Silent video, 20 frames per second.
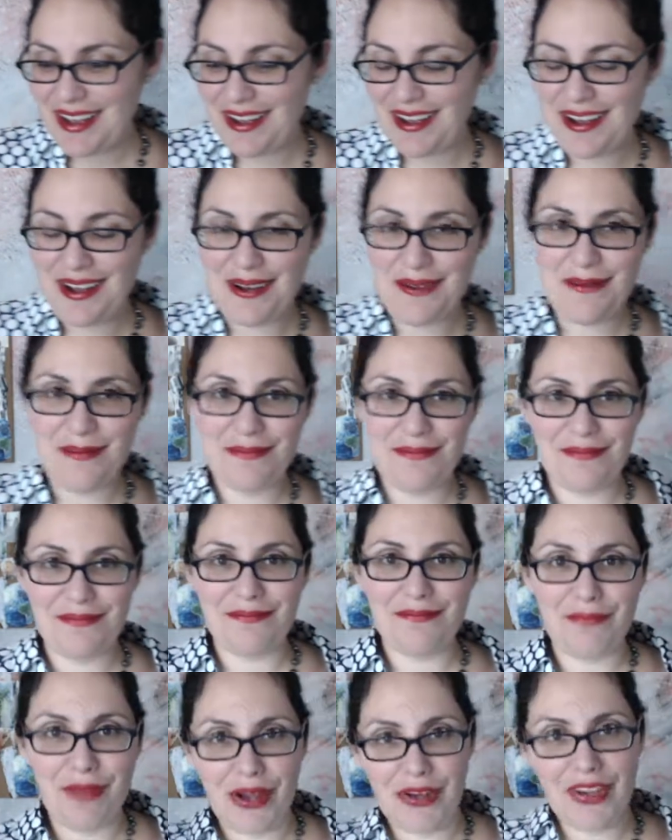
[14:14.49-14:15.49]

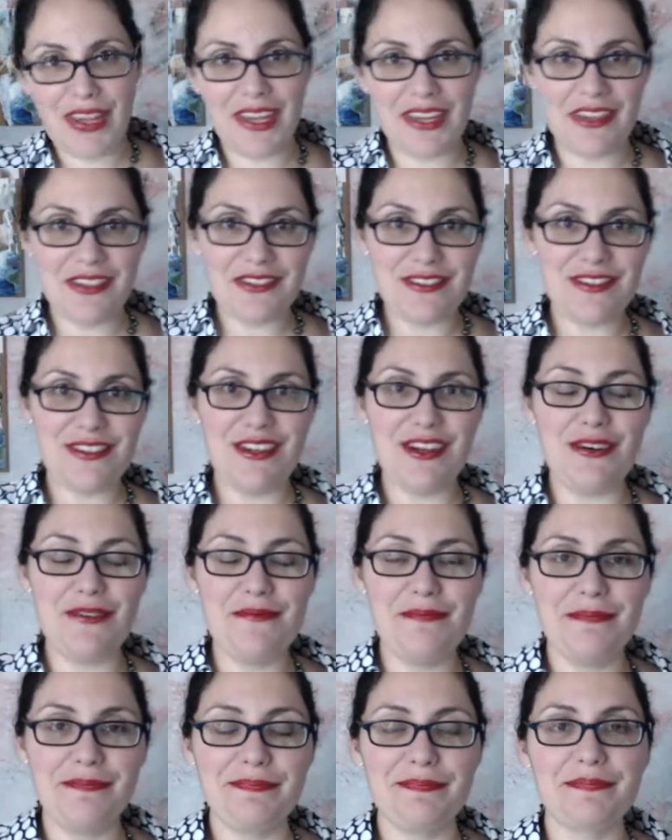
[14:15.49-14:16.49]
about 8 years
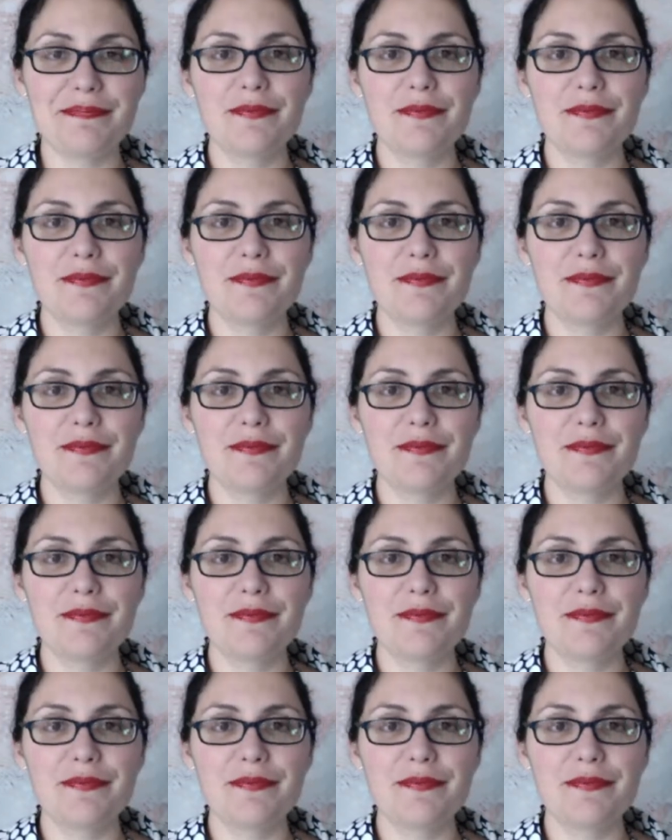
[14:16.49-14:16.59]
ago.